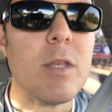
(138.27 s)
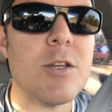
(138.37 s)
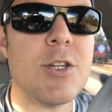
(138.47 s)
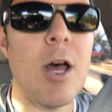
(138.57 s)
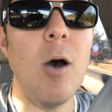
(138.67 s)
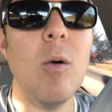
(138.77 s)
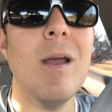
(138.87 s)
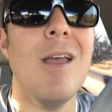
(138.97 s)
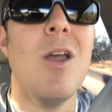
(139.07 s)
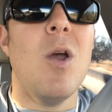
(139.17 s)
So
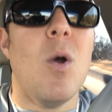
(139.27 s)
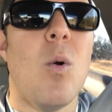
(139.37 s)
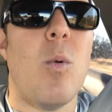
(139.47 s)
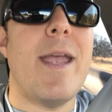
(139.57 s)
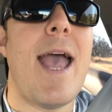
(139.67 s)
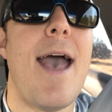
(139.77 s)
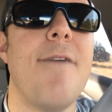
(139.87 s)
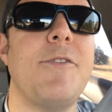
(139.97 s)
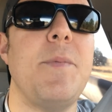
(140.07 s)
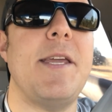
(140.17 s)
we
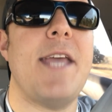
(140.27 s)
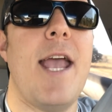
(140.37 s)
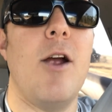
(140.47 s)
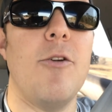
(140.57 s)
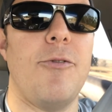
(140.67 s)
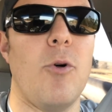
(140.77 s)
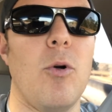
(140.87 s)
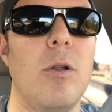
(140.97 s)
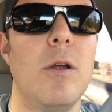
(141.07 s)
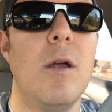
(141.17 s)
have to be careful
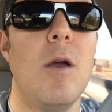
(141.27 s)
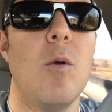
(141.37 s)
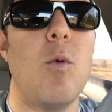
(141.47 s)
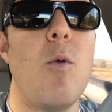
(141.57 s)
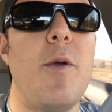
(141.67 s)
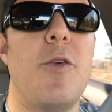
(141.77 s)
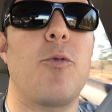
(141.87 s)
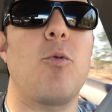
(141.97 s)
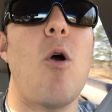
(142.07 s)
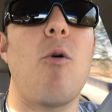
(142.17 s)
when we
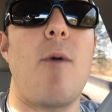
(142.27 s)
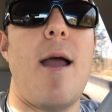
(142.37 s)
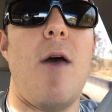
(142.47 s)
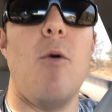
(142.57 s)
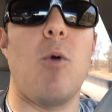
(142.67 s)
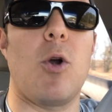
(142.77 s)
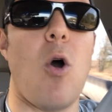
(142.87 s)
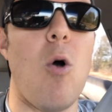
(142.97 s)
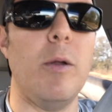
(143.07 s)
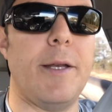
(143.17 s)
throw around the word
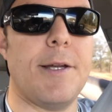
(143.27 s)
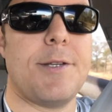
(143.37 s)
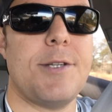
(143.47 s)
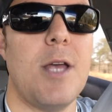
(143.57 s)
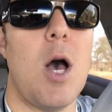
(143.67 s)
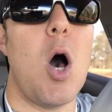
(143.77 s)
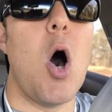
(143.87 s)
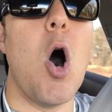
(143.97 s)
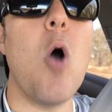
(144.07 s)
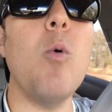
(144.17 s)
holiness.
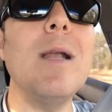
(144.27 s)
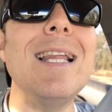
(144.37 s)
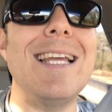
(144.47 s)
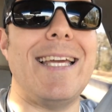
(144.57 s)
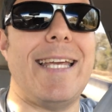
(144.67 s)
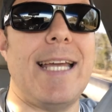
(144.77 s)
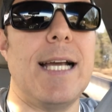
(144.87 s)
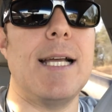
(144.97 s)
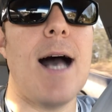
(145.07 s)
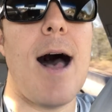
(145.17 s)
Only
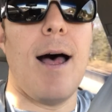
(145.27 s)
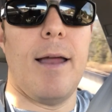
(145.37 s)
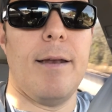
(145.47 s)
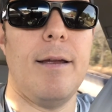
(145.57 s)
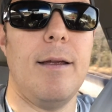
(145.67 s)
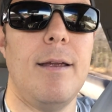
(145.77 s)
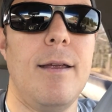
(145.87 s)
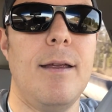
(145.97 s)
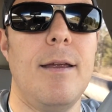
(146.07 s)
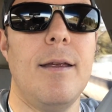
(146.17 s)
God
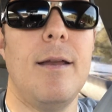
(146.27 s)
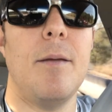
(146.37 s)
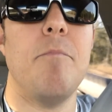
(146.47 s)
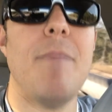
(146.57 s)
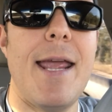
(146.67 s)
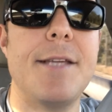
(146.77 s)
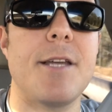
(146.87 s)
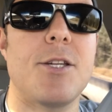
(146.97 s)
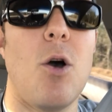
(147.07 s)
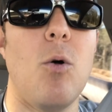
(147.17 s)
makes
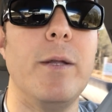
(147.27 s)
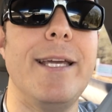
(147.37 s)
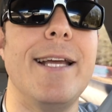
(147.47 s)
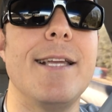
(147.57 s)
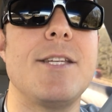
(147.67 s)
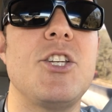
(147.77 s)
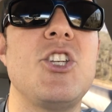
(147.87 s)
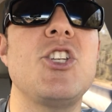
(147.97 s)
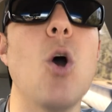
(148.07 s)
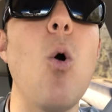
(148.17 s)
us holy. It is
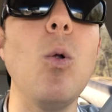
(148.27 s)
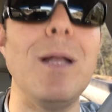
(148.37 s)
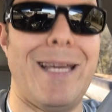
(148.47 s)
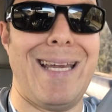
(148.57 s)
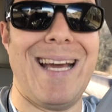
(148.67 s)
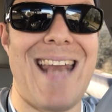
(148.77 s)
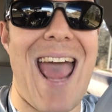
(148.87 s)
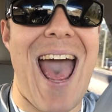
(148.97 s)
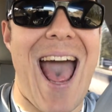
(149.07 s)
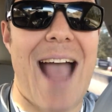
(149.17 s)
solely an
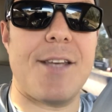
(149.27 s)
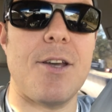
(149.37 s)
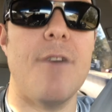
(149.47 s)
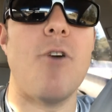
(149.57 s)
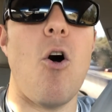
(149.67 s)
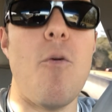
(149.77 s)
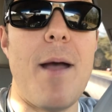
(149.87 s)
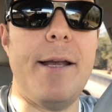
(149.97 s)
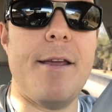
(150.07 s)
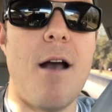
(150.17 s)
act of
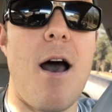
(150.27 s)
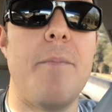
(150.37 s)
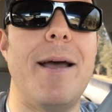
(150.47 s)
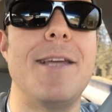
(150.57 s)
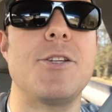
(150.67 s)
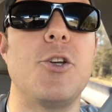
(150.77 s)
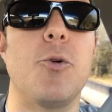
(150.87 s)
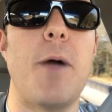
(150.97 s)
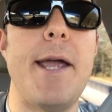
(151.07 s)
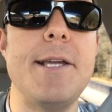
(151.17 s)
Almighty God by His
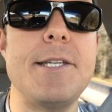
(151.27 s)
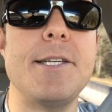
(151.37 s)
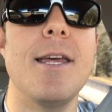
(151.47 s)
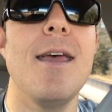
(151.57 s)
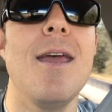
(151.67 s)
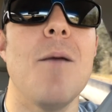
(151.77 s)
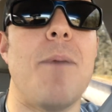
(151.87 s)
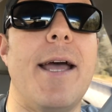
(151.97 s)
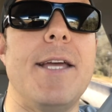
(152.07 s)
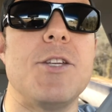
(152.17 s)
grace,
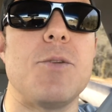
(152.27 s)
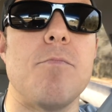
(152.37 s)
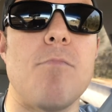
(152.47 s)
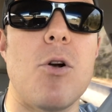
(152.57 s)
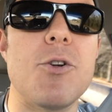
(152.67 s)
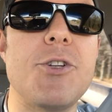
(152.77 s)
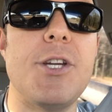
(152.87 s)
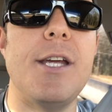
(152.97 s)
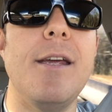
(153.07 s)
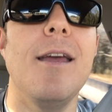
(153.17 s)
by His
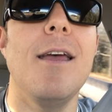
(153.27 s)
mercy,